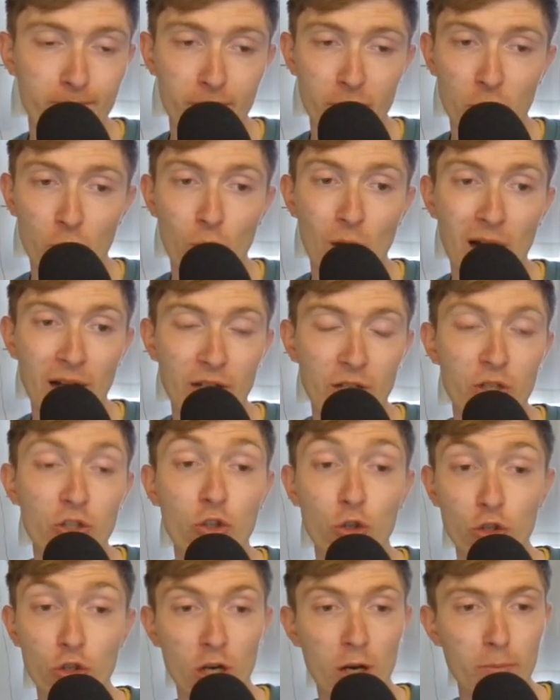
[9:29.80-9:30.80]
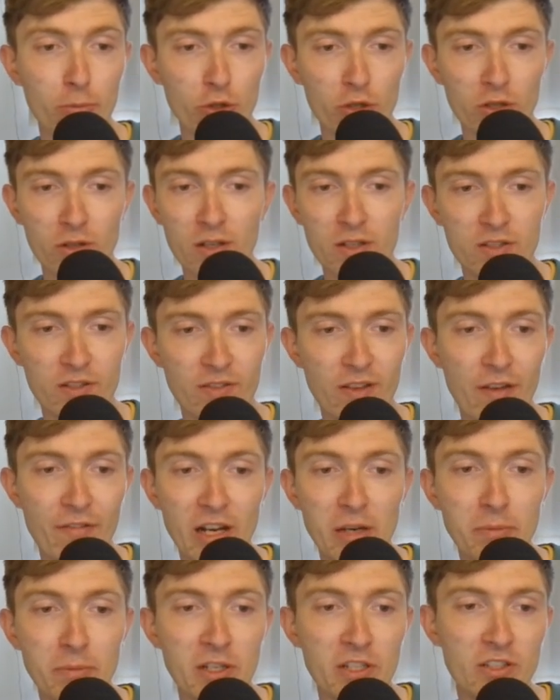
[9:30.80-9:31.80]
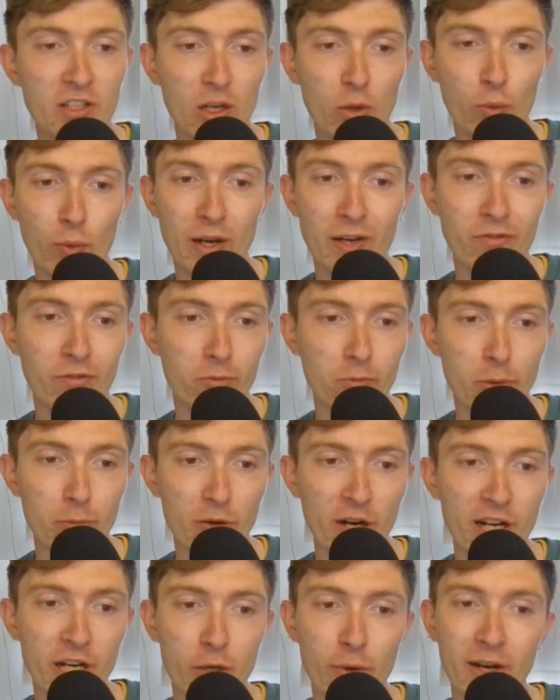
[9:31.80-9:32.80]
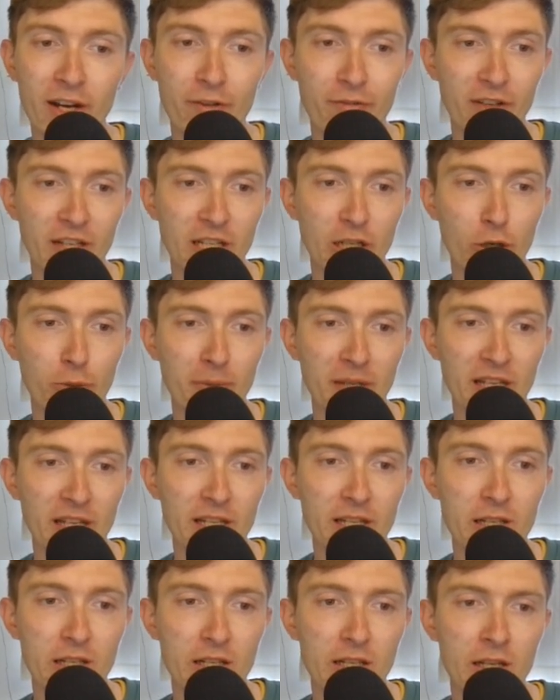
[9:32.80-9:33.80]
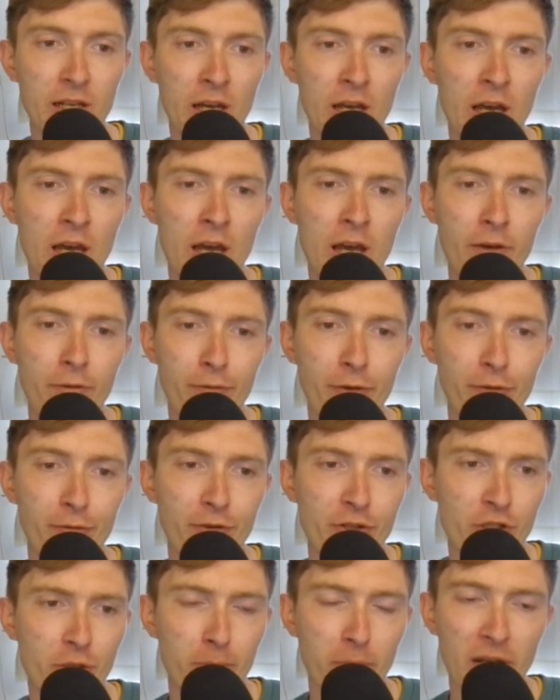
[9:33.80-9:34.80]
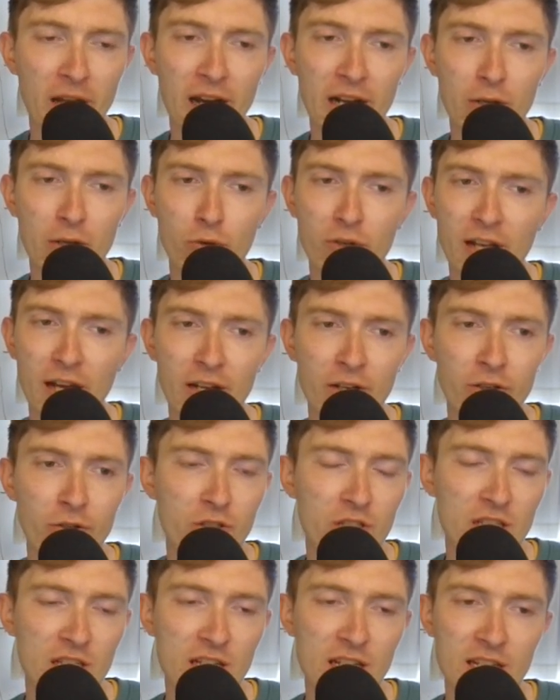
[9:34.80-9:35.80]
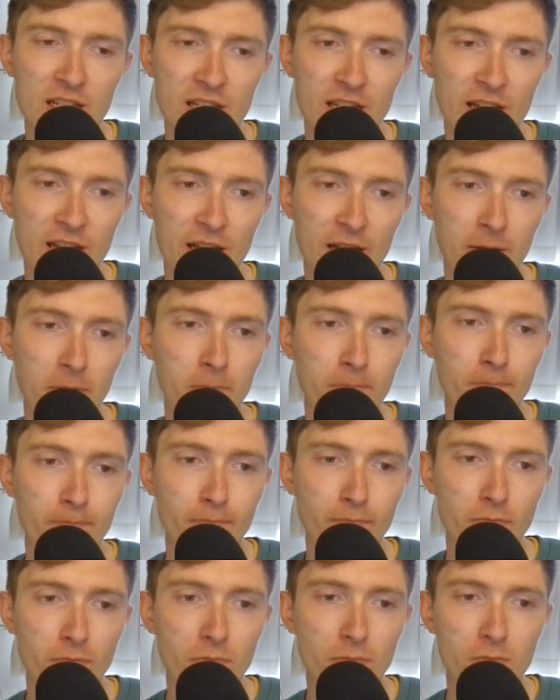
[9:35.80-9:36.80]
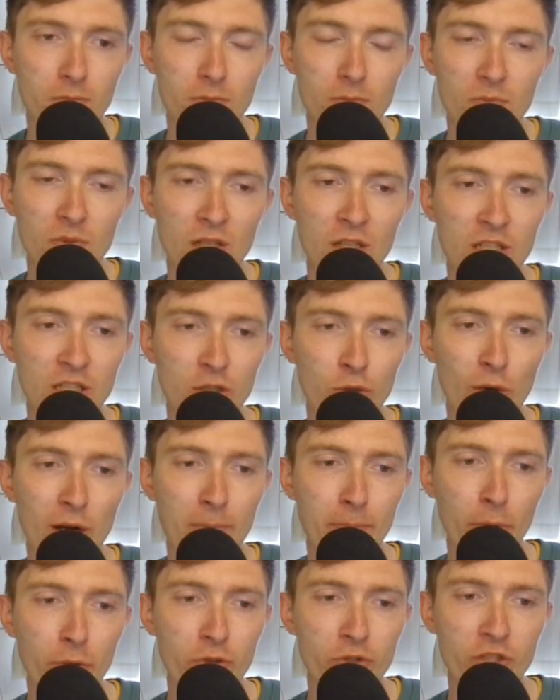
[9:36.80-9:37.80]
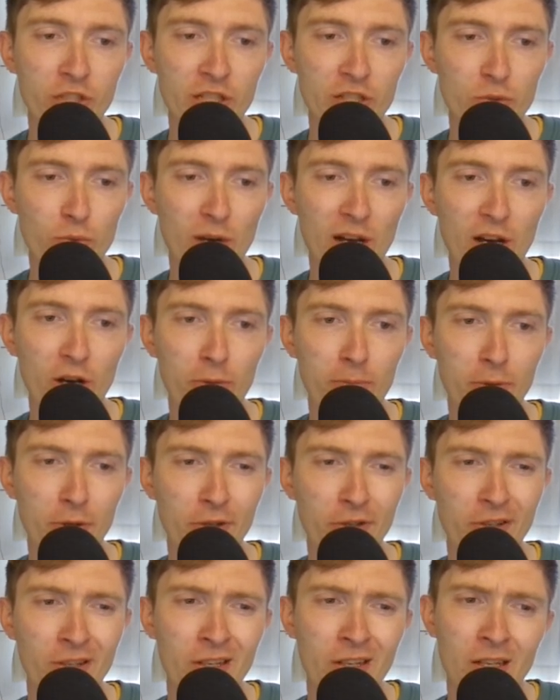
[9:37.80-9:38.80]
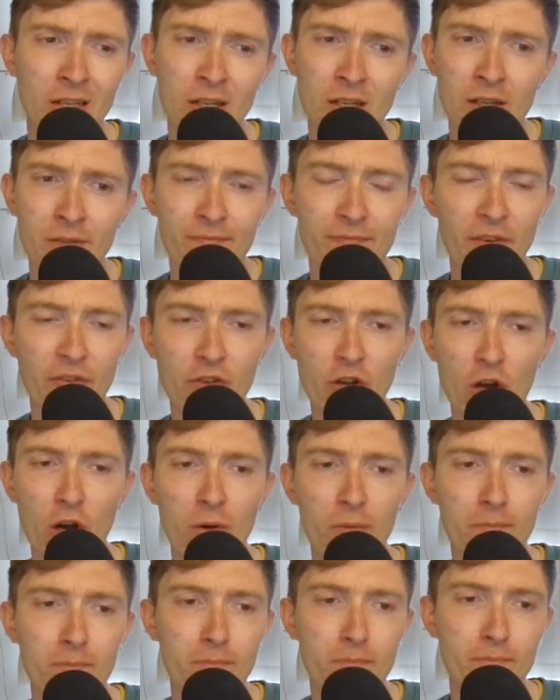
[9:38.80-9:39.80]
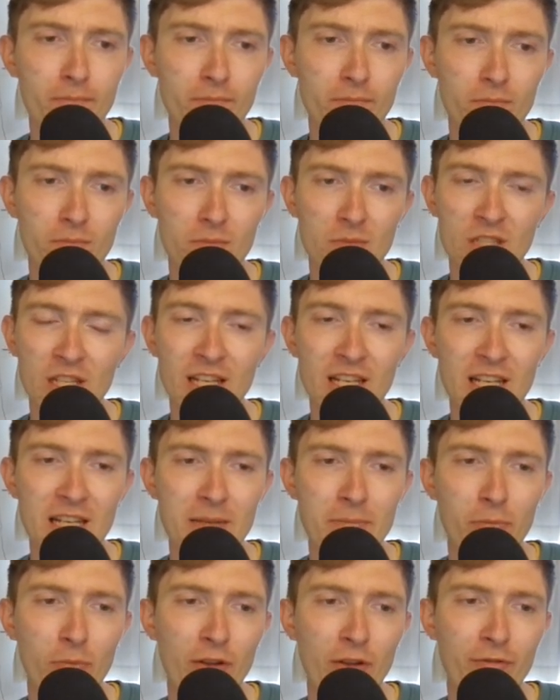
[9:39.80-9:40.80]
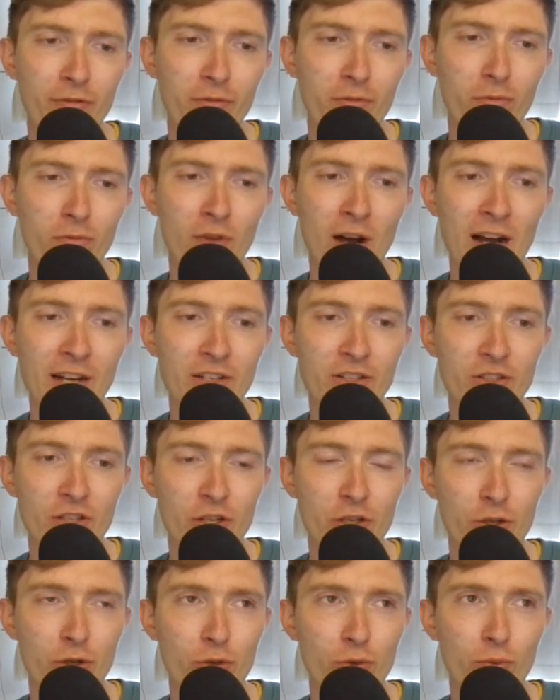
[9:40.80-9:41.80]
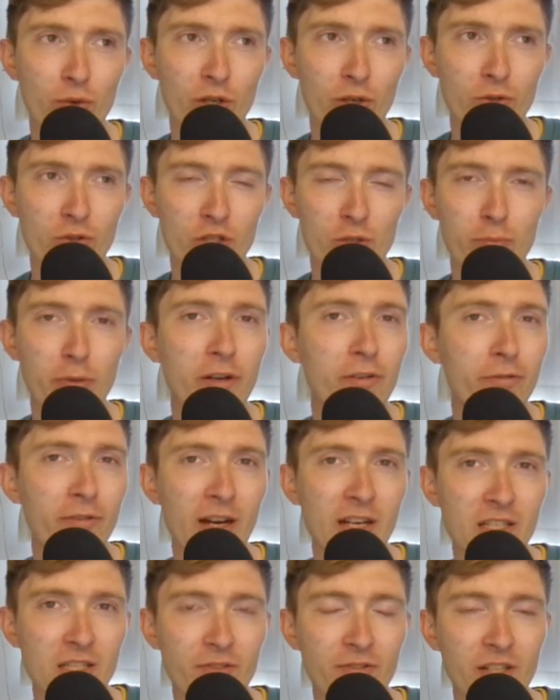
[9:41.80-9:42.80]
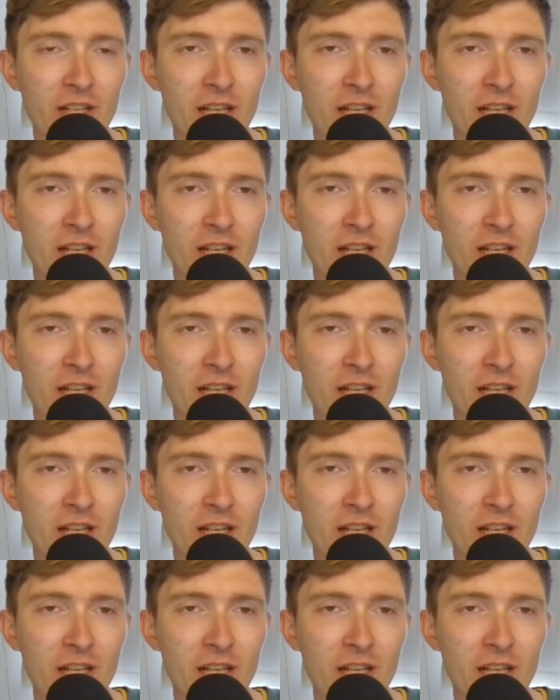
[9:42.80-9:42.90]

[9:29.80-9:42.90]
quite a good option. If anybody's going to win from a breakaway, I think it will be Healy. Finn Fisher Black will get a good TT in, and he's quite punchy as well, but they've got a team with riders who will sprint faster than